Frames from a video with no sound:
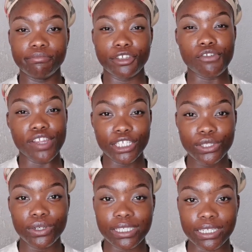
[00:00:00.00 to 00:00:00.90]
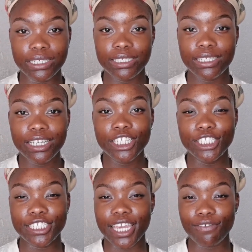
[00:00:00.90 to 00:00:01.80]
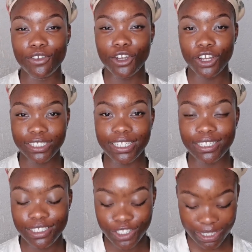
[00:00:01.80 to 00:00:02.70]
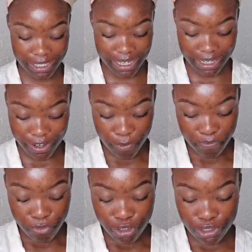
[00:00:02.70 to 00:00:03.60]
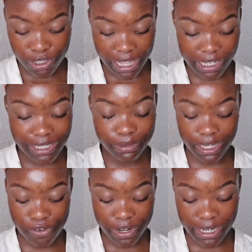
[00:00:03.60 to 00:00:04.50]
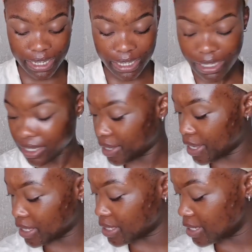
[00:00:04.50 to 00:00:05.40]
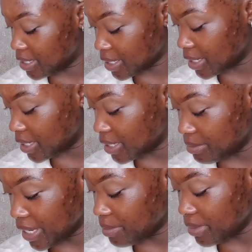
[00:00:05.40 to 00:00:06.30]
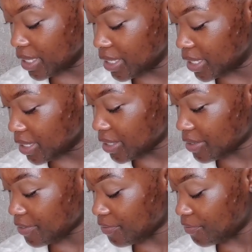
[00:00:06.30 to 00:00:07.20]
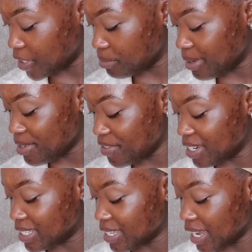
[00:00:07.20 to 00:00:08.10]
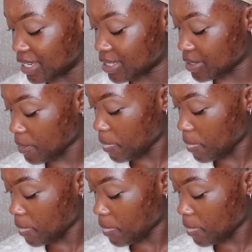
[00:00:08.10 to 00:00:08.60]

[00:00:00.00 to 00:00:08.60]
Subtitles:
the resources to give you content? You understand? So that is something that really it made me really sad.